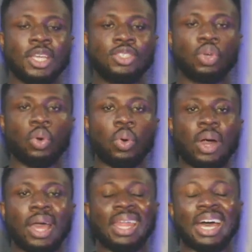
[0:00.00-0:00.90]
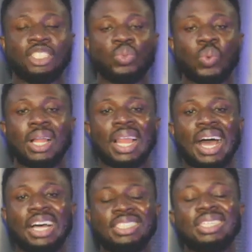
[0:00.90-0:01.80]
his goal, and as well
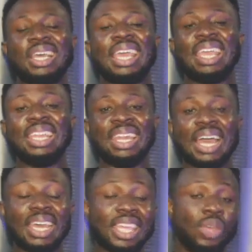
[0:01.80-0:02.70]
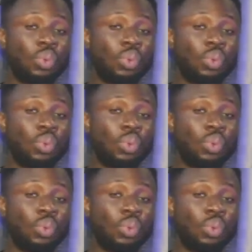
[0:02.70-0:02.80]
as Inaki